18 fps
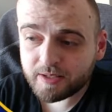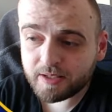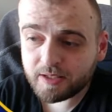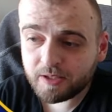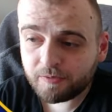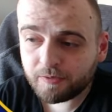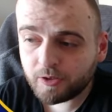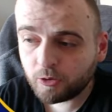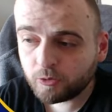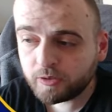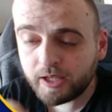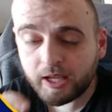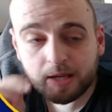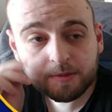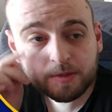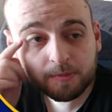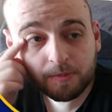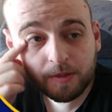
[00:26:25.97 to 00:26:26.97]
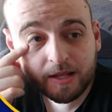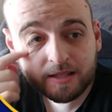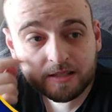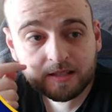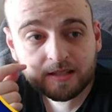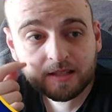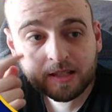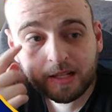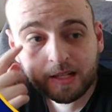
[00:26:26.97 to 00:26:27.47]
in difficult games plays
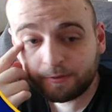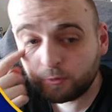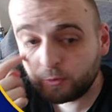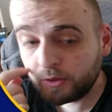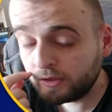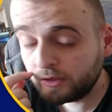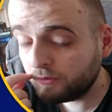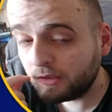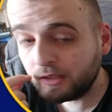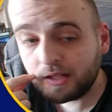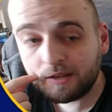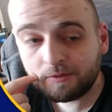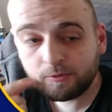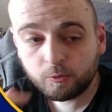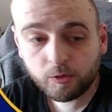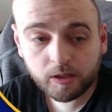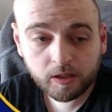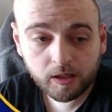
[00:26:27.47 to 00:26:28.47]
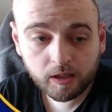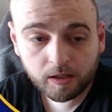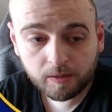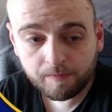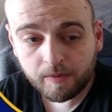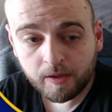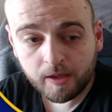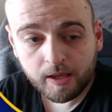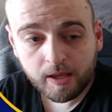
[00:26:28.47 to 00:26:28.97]
as a left
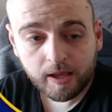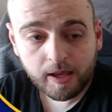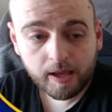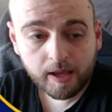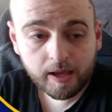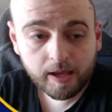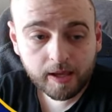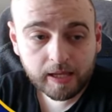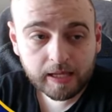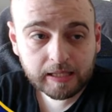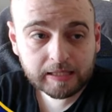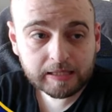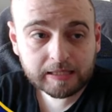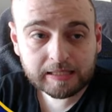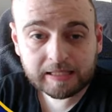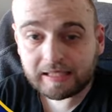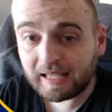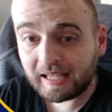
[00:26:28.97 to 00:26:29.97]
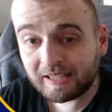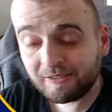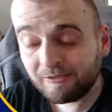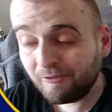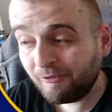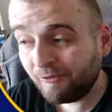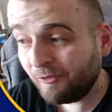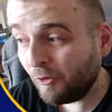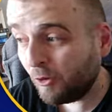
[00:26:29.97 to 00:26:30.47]
winger, and at
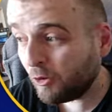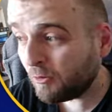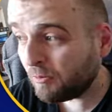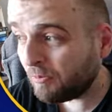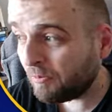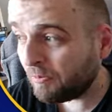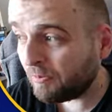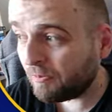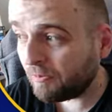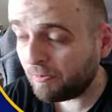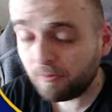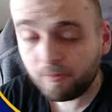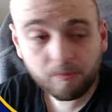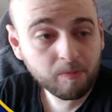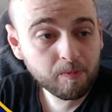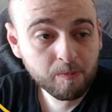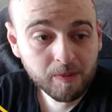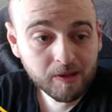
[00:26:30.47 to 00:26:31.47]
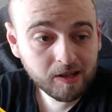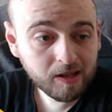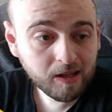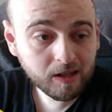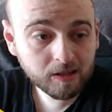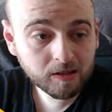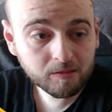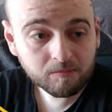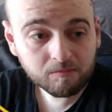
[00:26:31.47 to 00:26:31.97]
4
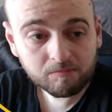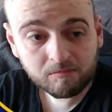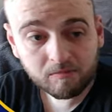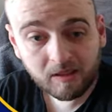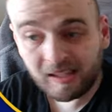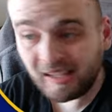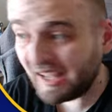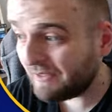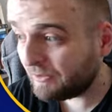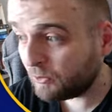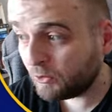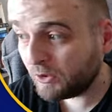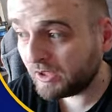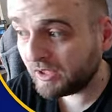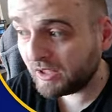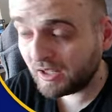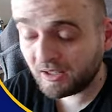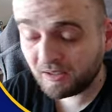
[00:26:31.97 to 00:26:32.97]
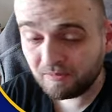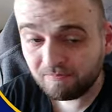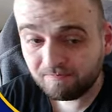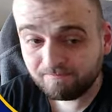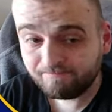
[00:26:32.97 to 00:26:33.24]
million left winger,